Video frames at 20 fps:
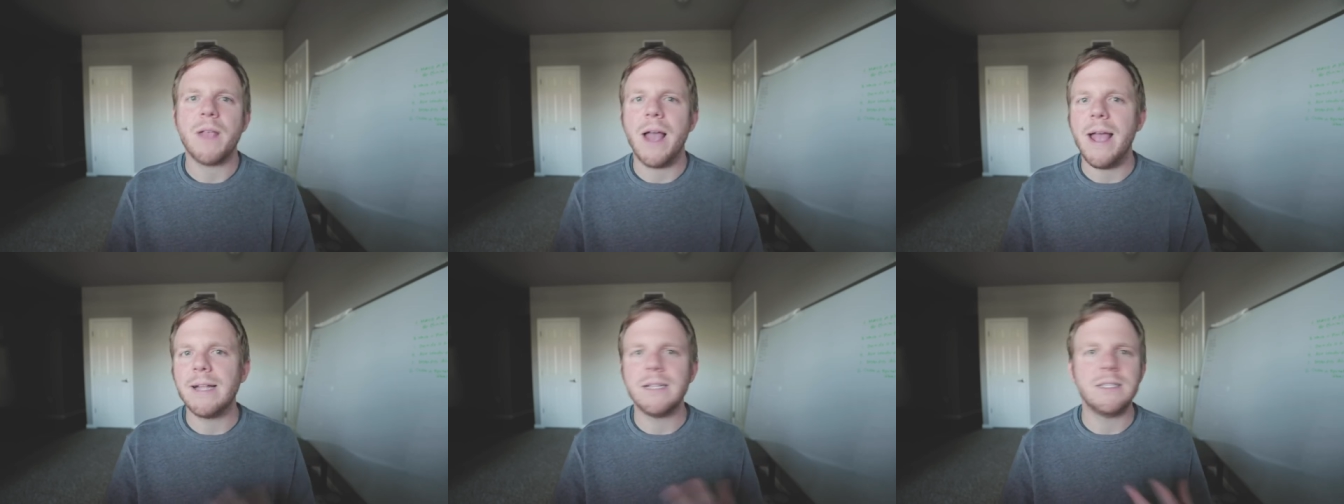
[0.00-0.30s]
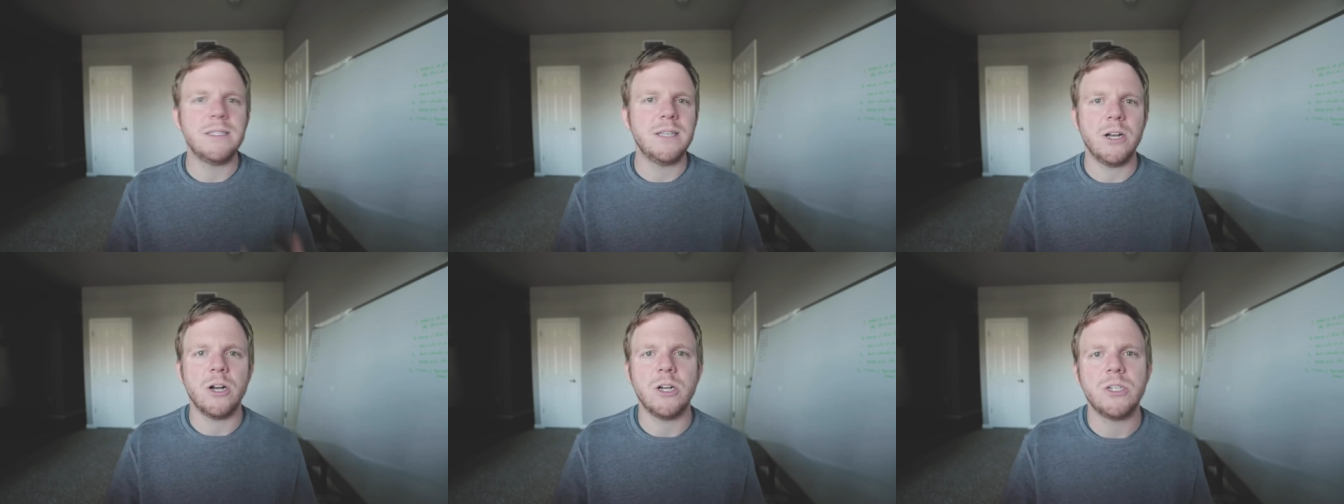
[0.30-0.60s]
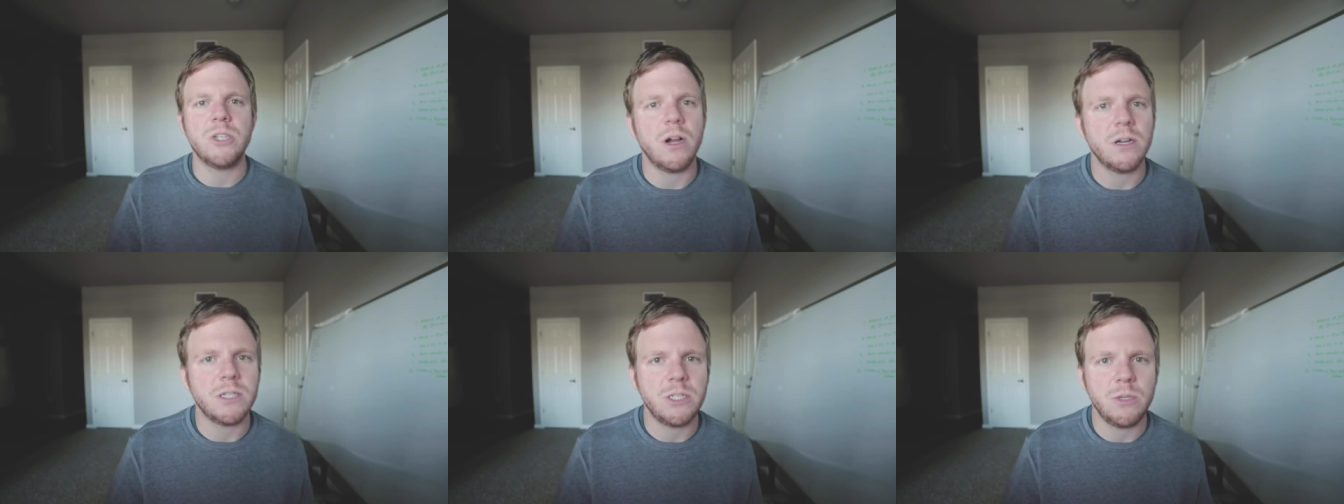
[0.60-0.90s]
I can sit here
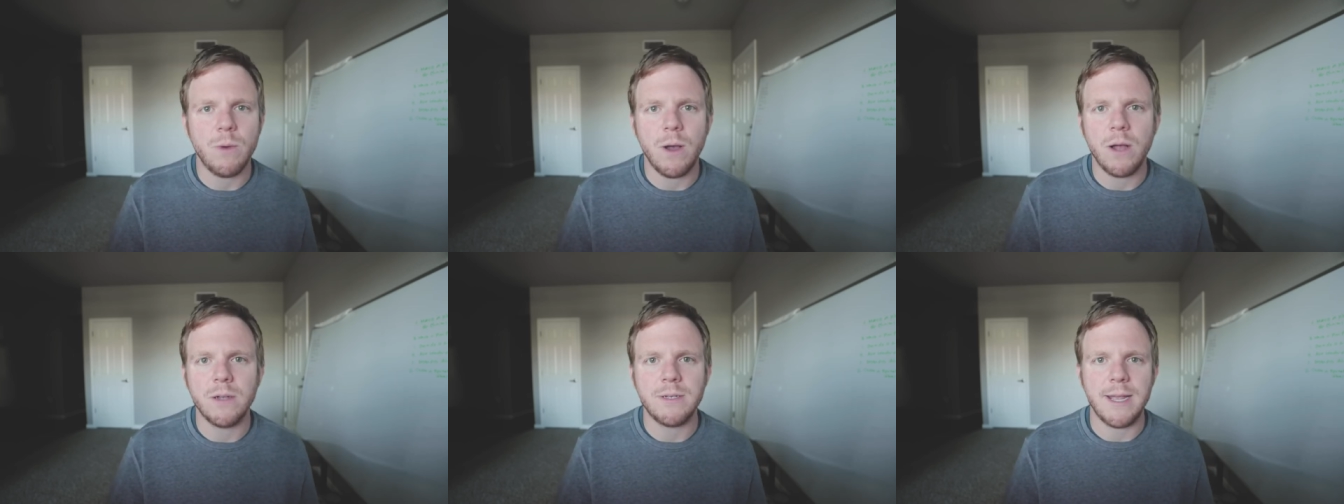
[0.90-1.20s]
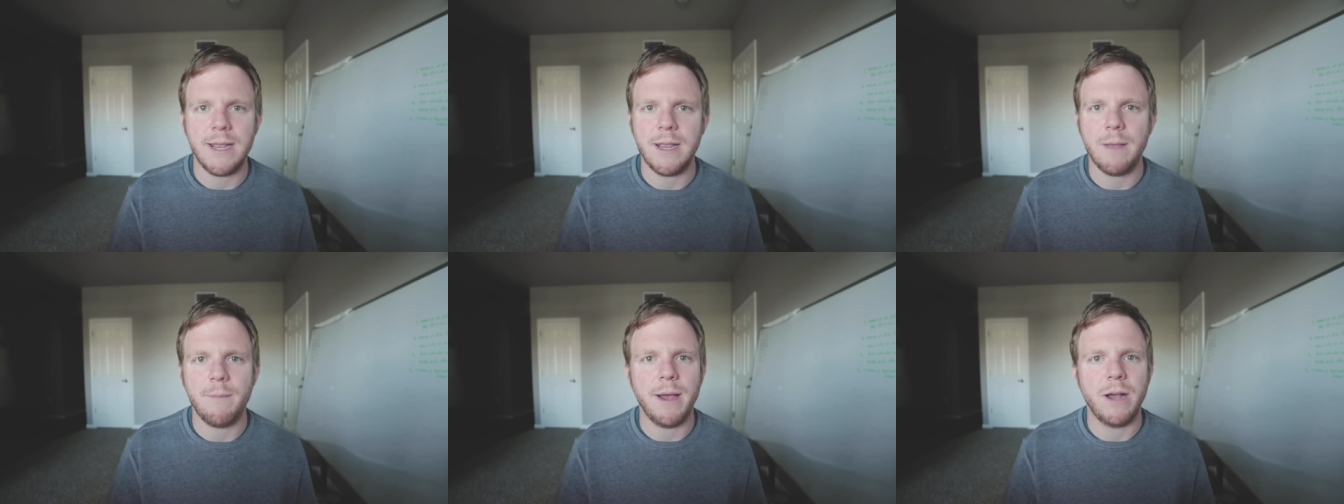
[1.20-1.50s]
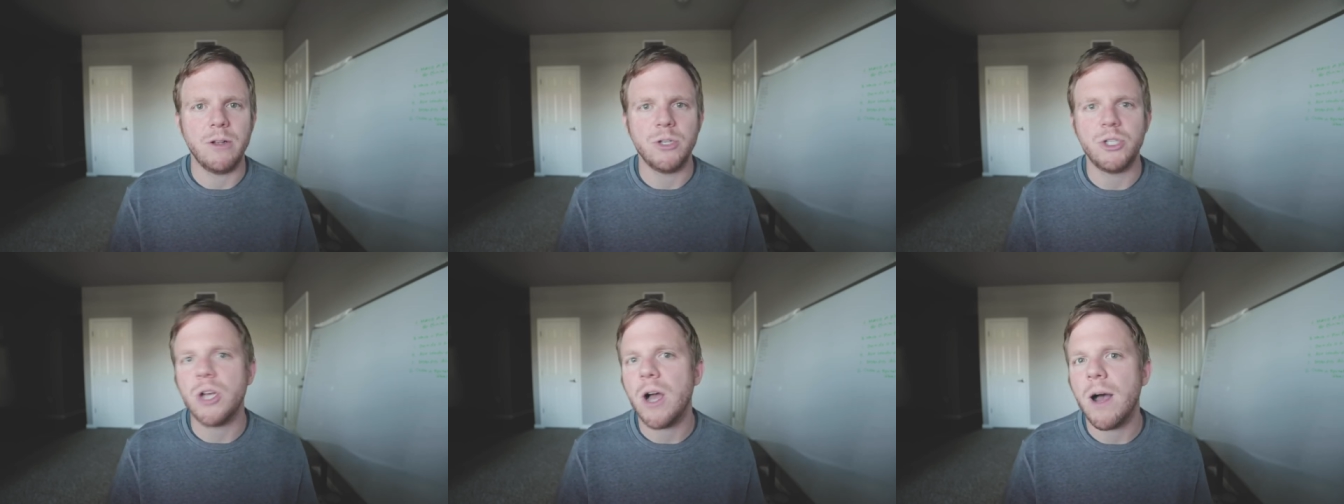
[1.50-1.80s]
and talk to you all day
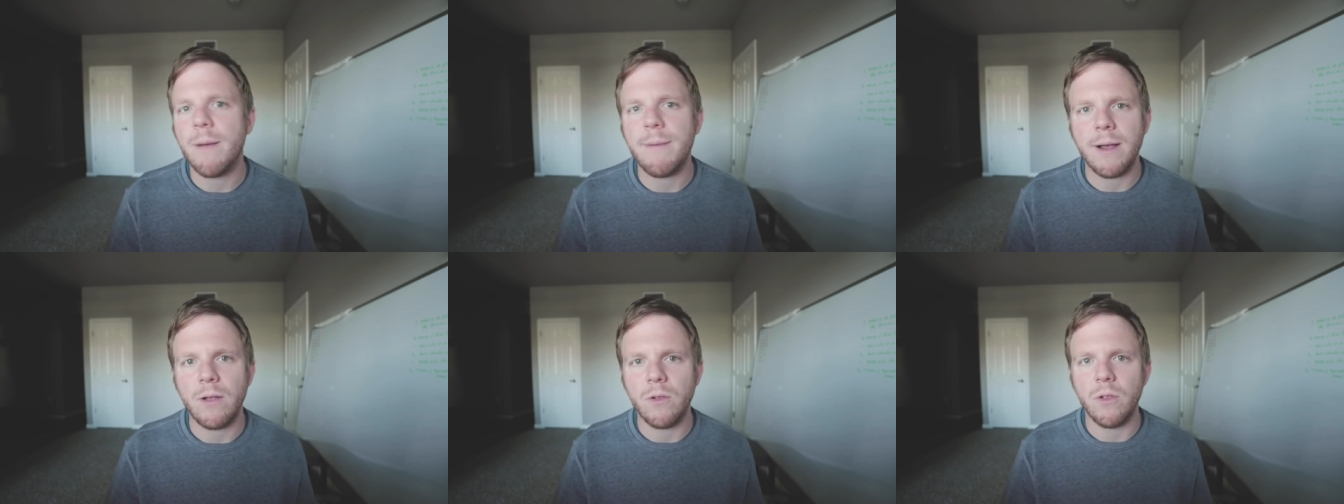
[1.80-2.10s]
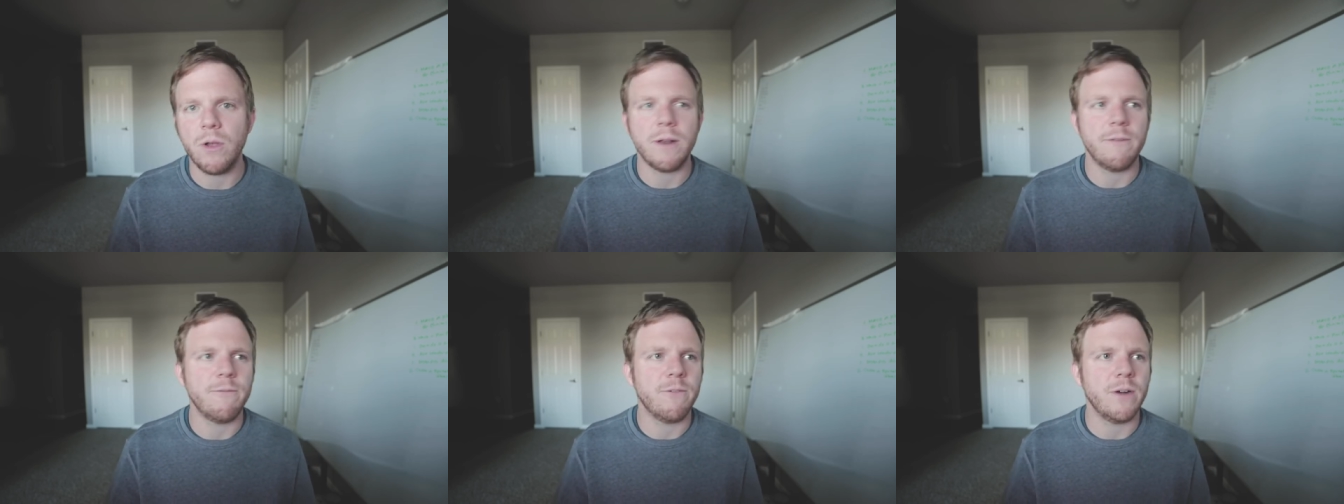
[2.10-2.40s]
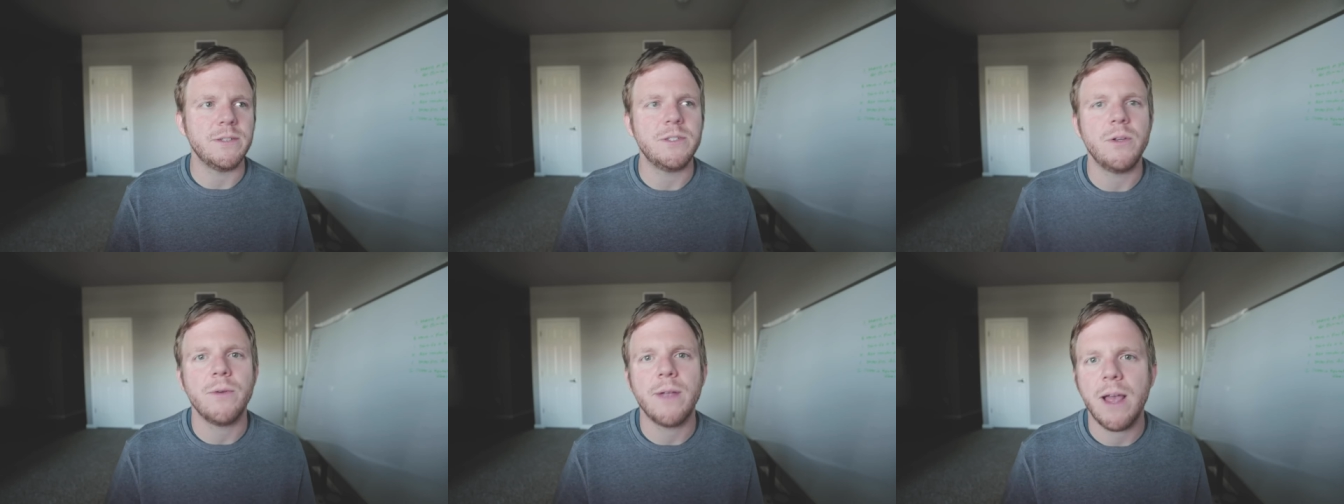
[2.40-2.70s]
about job outlook in
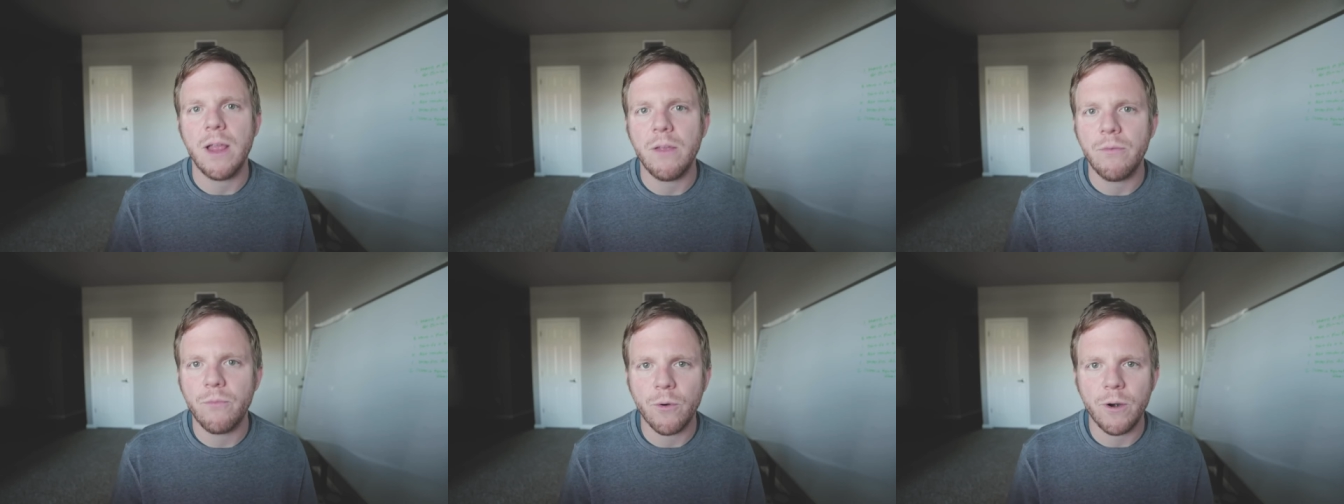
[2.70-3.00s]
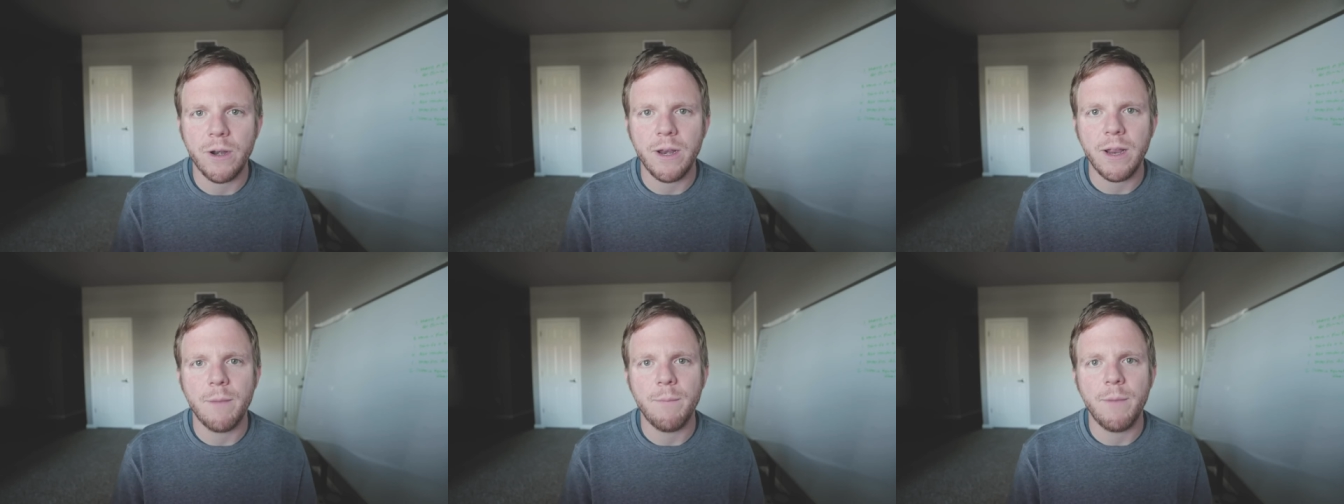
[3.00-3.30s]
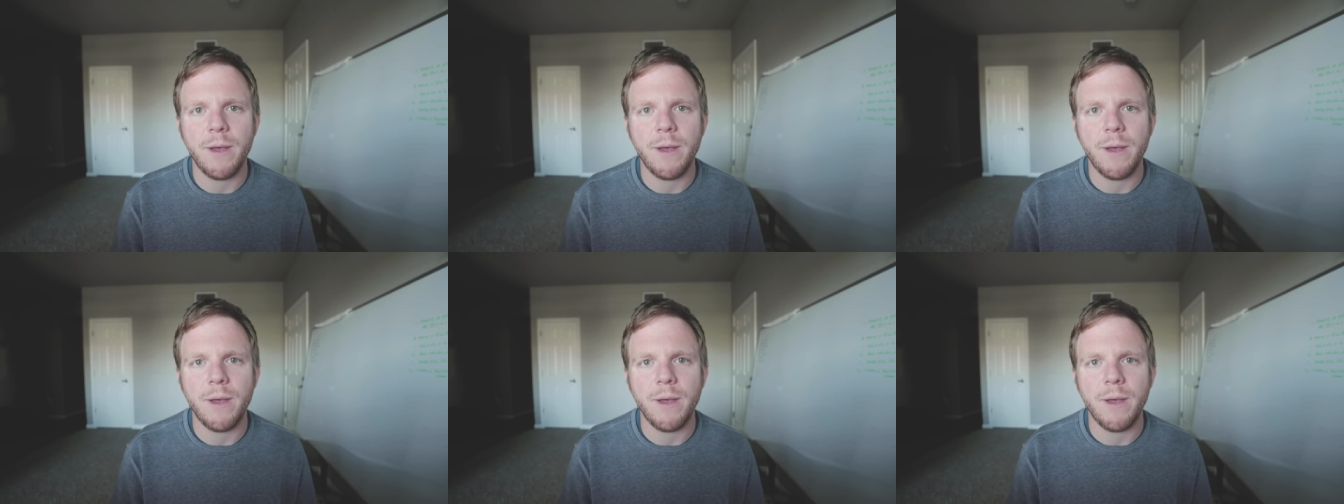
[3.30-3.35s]
Fresno, California,